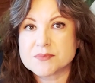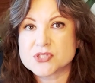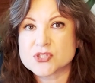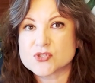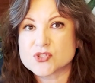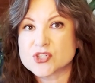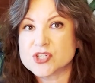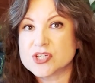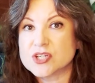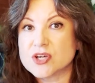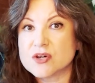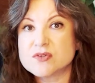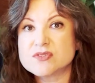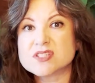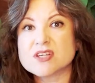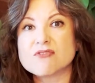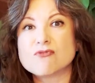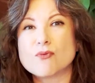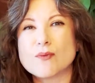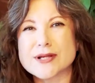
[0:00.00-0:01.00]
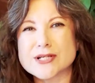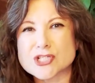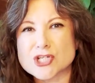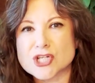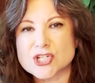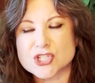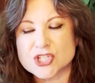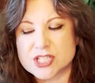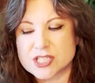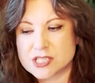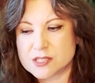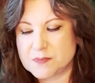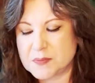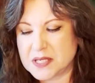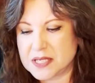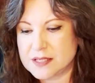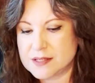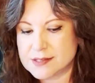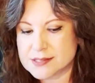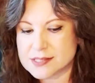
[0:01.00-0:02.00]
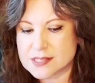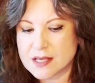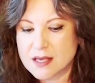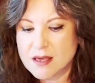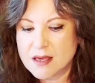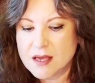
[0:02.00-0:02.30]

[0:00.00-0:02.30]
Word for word: so she knows of which she speaks.